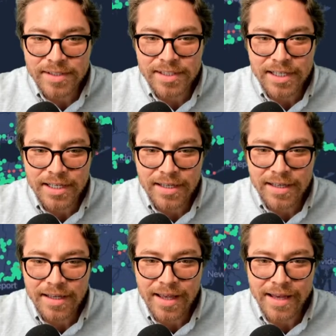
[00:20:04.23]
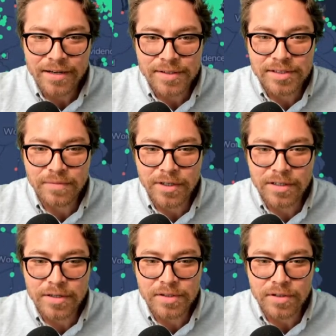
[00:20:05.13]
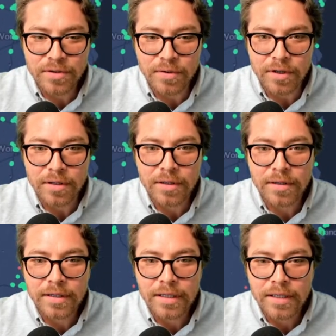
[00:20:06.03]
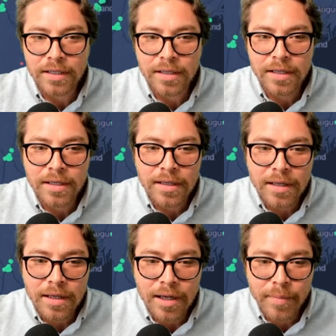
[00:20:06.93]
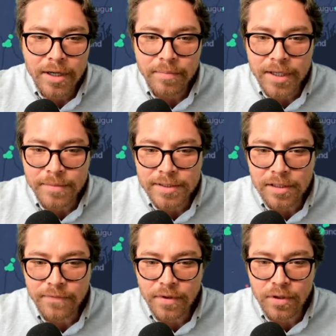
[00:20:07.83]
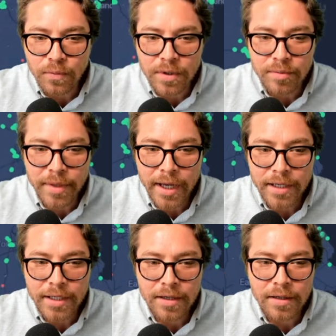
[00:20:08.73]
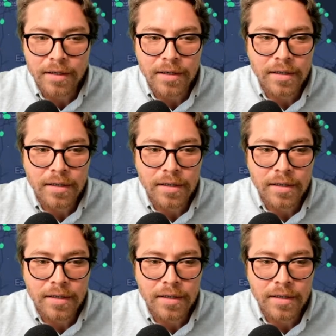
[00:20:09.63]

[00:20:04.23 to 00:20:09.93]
see. I know it's somewhere close to New York. I'm about to make myself look real bad here.